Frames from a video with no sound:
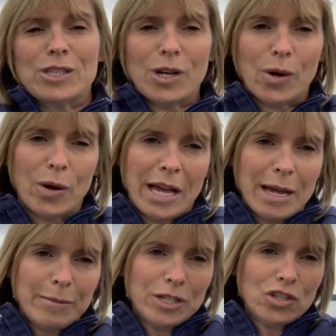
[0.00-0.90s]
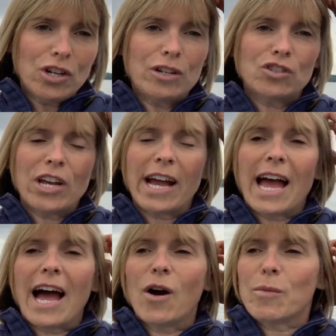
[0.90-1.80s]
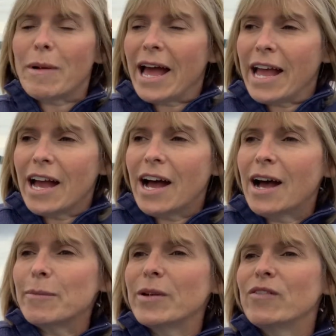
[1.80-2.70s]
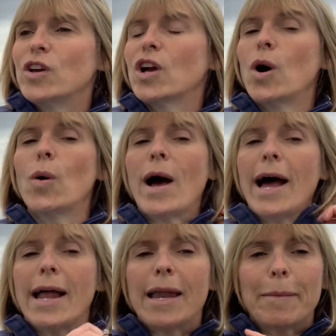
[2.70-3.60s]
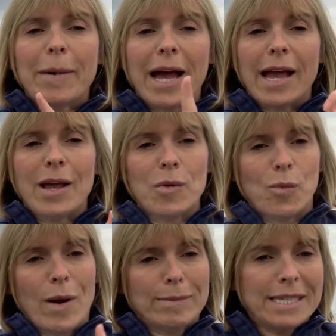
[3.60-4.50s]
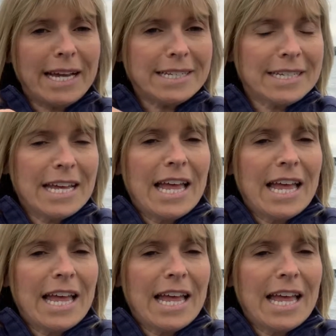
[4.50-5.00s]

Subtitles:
So be sure you check out my if you go on my website,